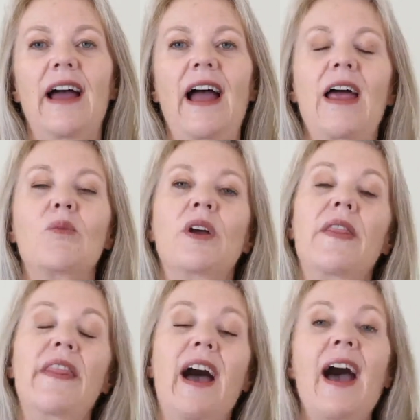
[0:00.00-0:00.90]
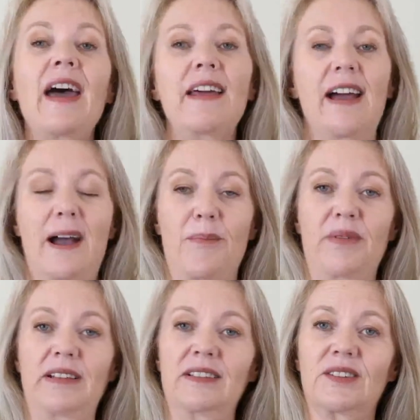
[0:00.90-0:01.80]
And when that
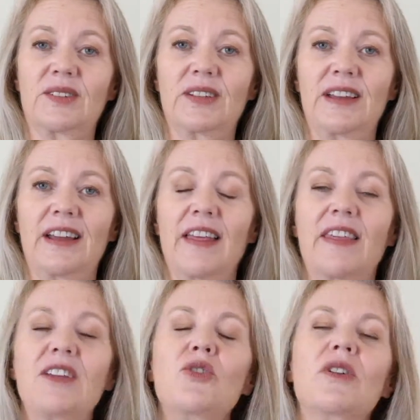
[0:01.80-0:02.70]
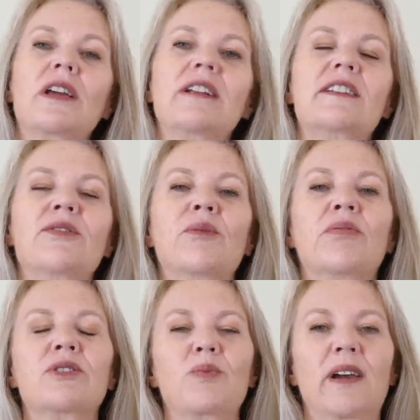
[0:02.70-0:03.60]
happens, then you get a different
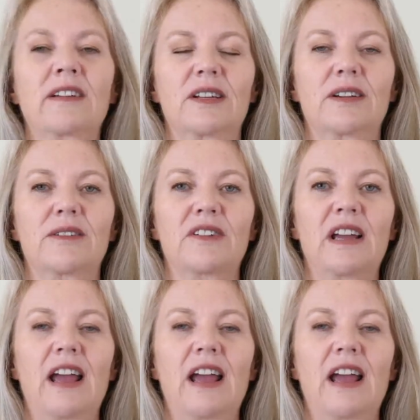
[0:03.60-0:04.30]
perspective.